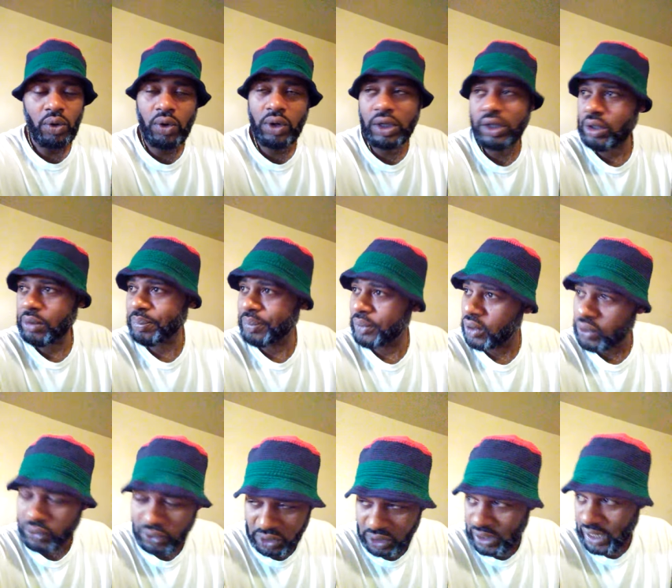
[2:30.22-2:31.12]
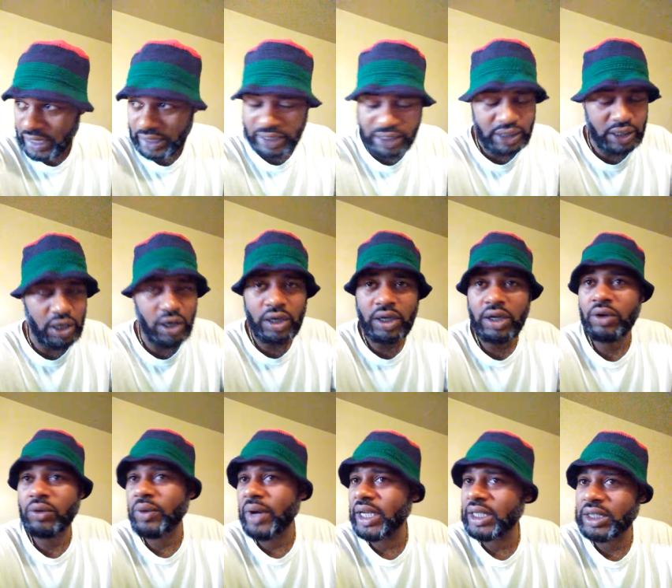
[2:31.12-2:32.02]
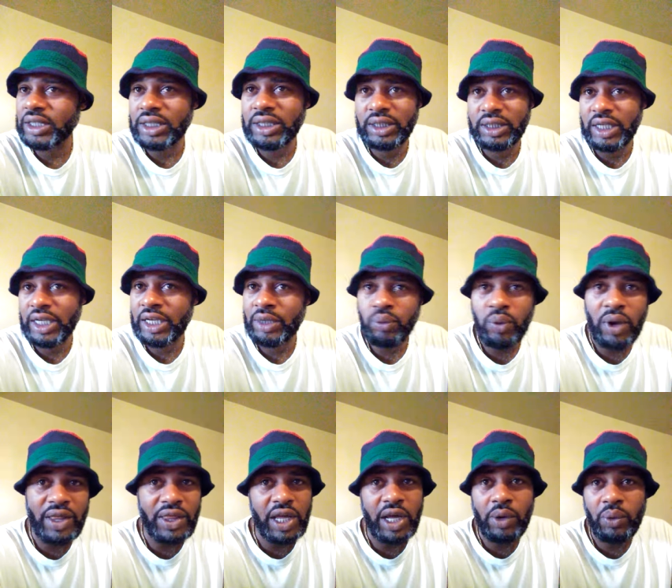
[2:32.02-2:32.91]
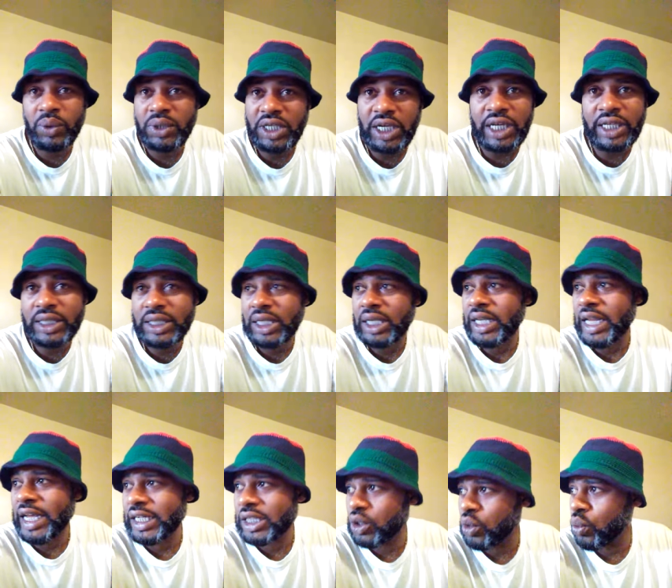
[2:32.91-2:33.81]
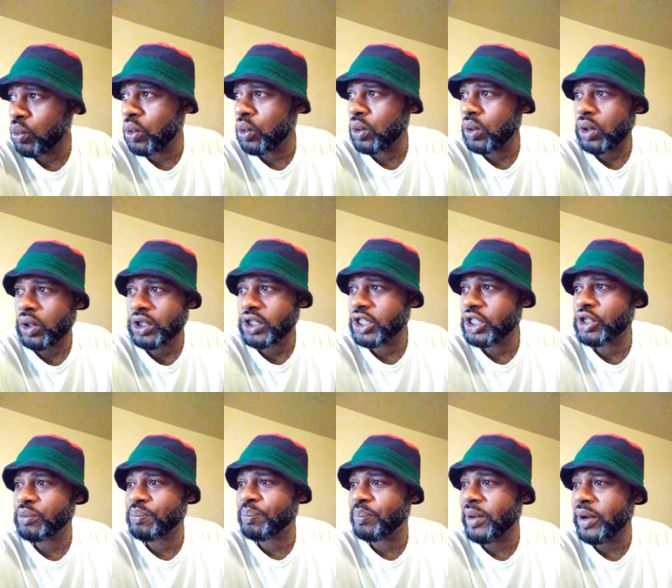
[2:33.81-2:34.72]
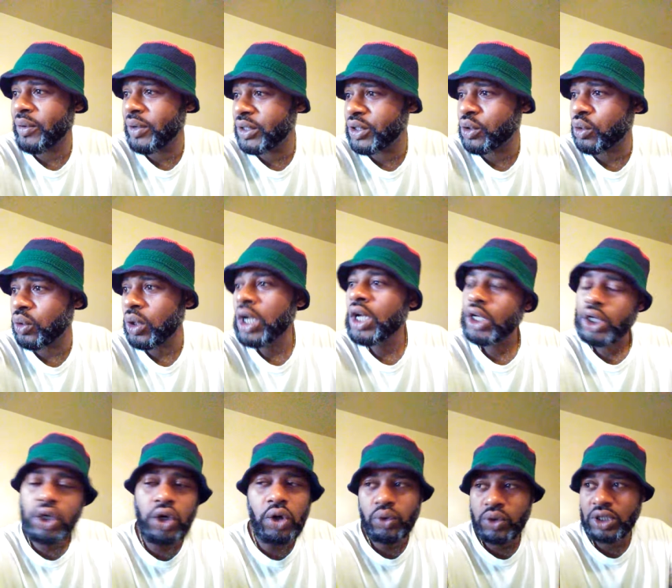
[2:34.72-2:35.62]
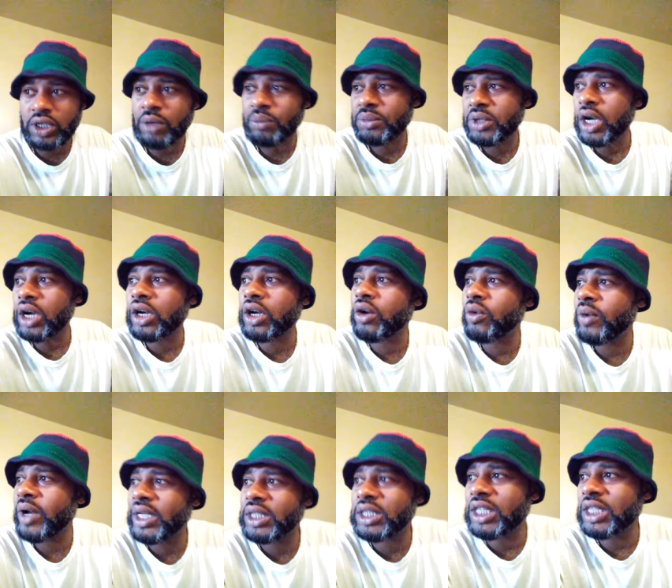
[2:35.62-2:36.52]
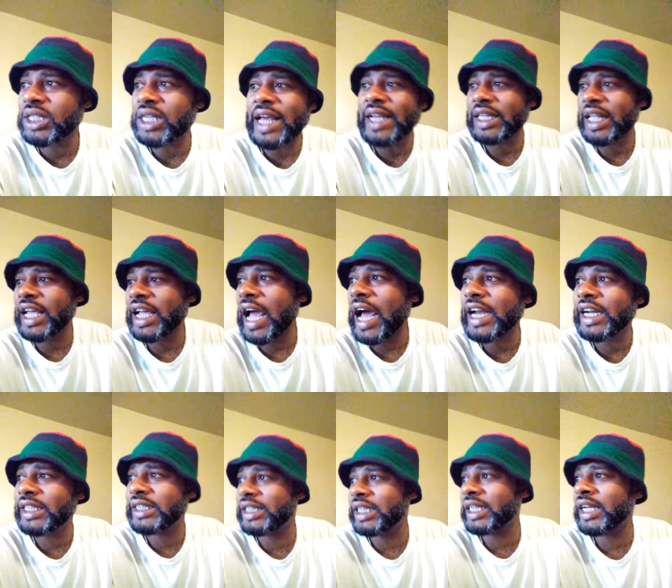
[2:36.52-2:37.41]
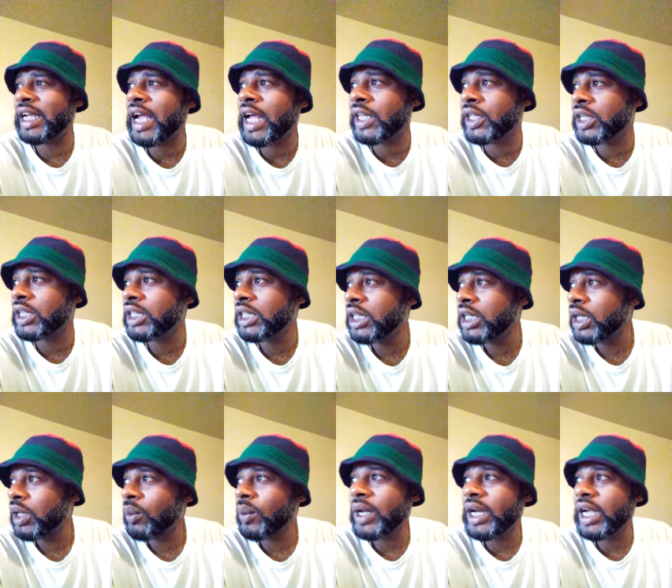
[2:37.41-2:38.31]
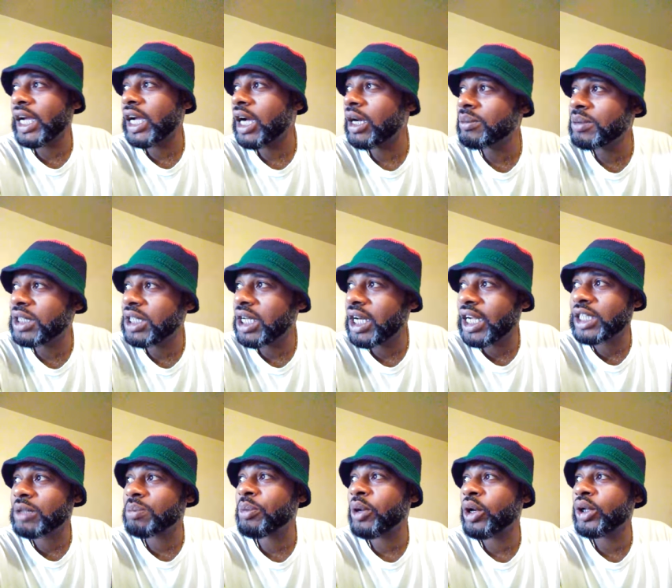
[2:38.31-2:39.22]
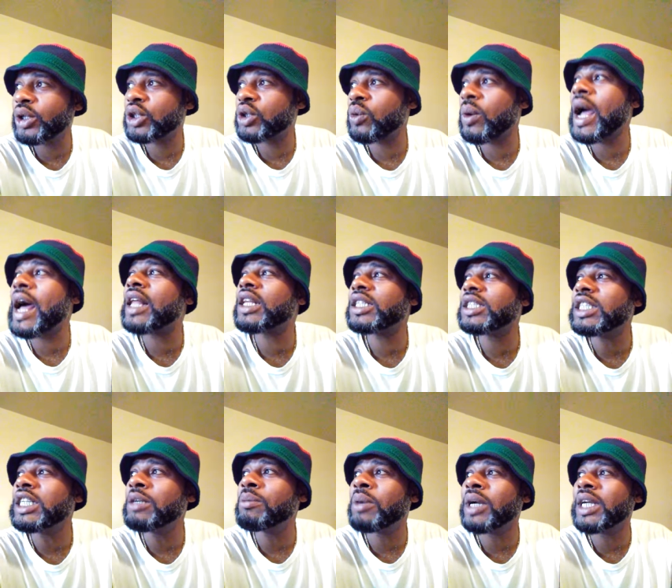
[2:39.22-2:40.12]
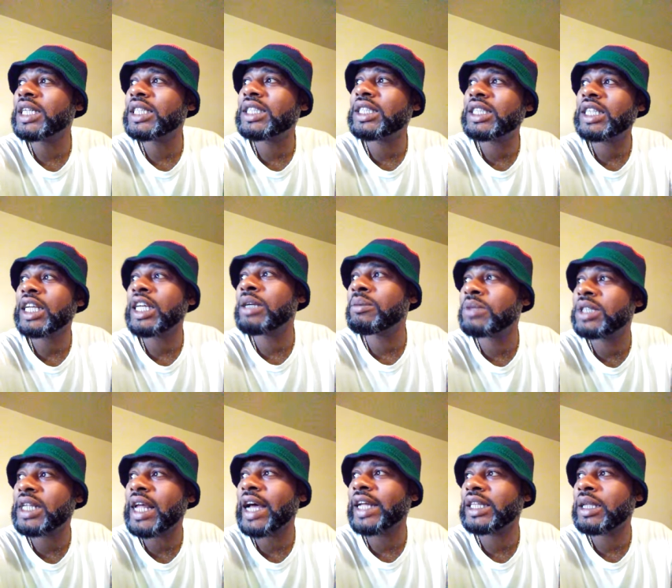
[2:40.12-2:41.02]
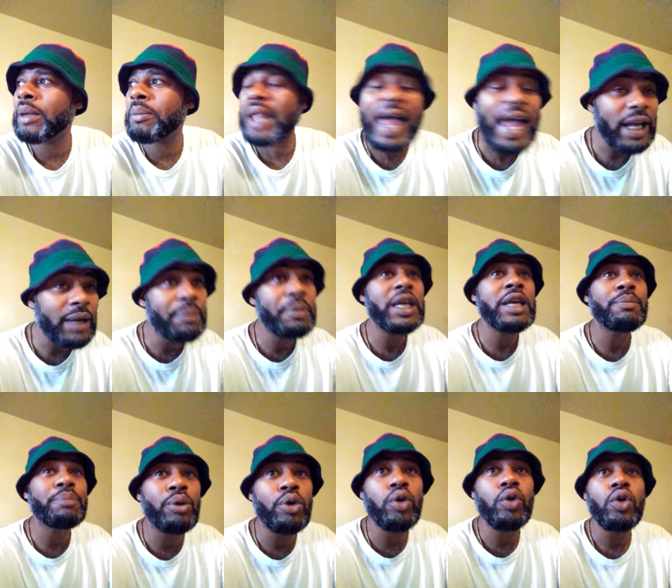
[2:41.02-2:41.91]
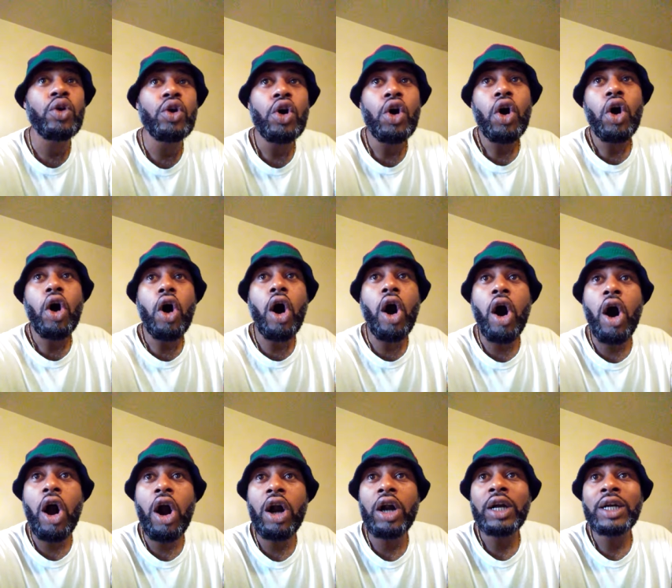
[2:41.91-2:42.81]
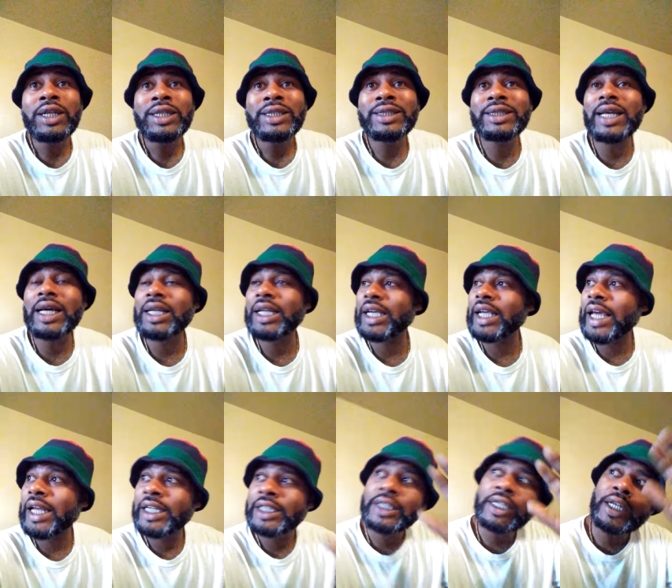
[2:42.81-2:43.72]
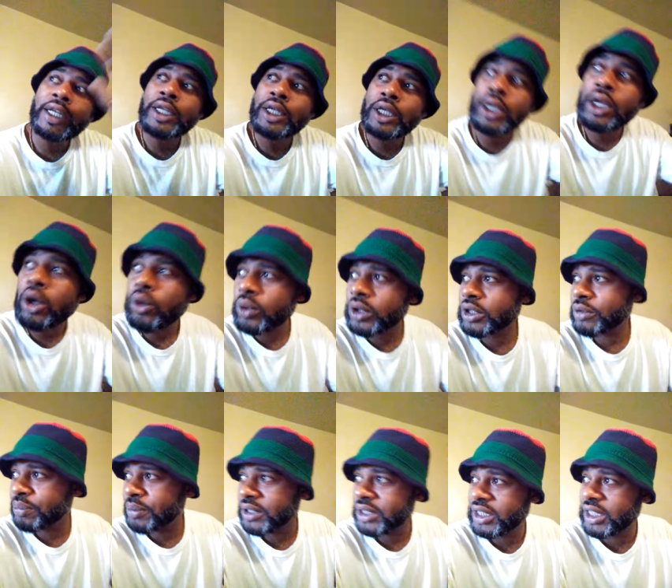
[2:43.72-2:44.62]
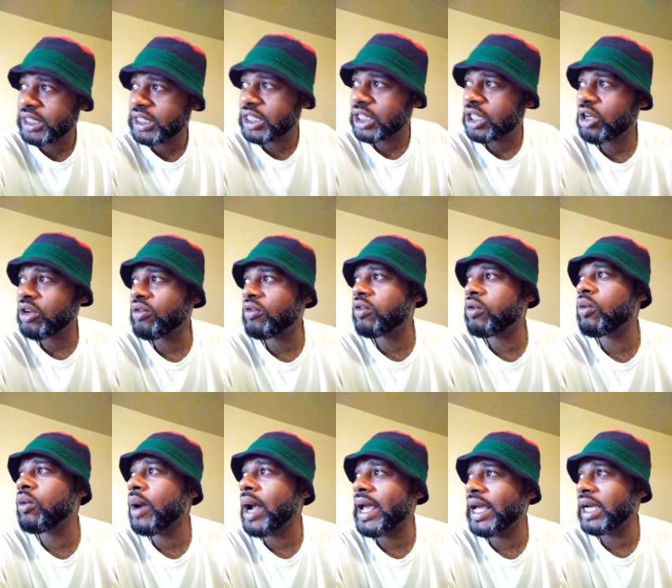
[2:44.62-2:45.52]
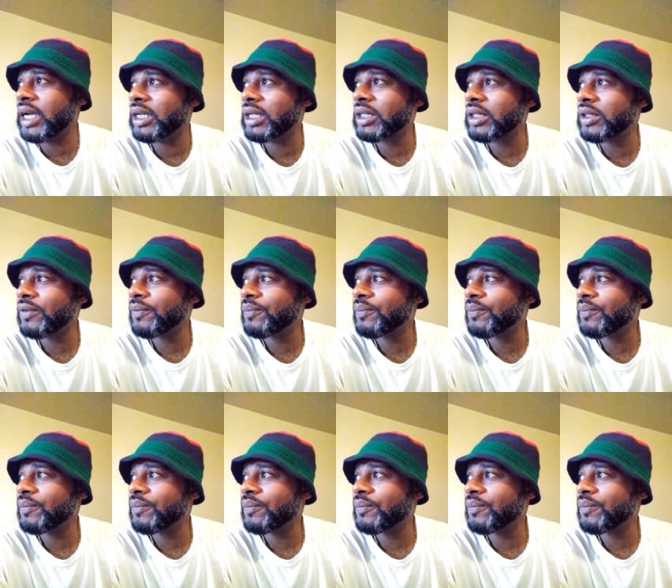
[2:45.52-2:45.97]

All of the pollution that the younger races did, whether it was intellectual or spiritual, you know, some younger races, like they got it together when it comes to their spirituality, but it seems that the black people are delegated to the lowest position of rank